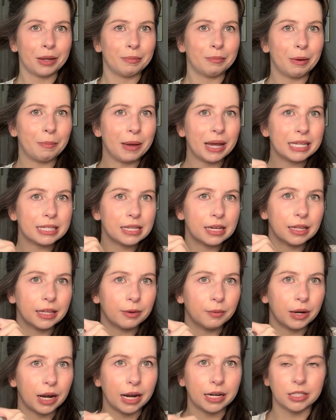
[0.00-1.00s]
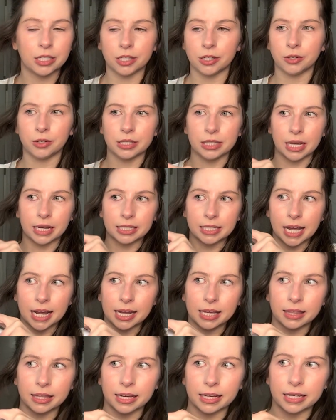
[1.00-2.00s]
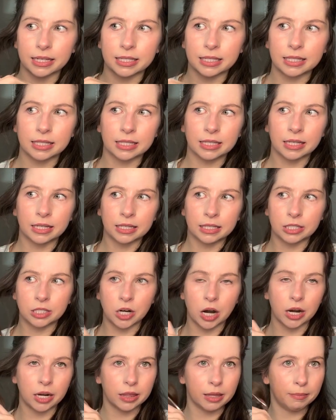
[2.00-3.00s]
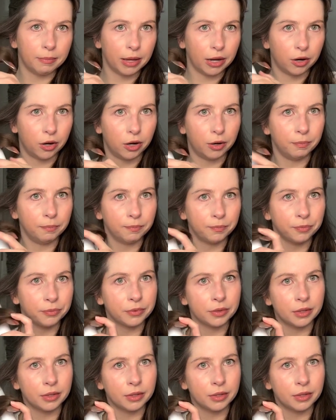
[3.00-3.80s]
But basically what I do is I take this, start in the middle,